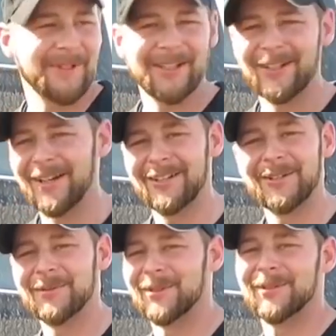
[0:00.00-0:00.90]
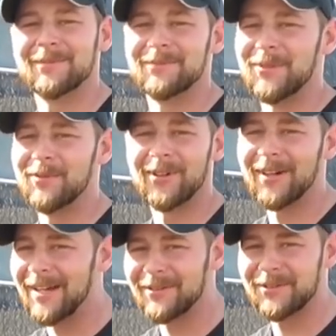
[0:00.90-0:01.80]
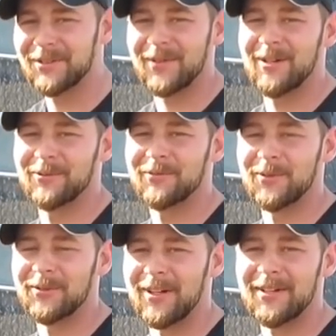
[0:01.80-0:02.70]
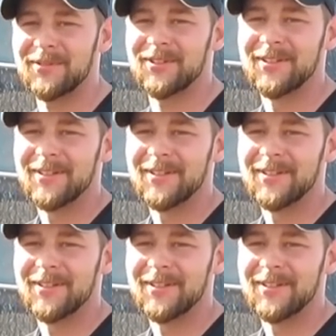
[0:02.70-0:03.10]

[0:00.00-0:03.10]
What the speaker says: me and Lalo were moving around just fine with the full drives.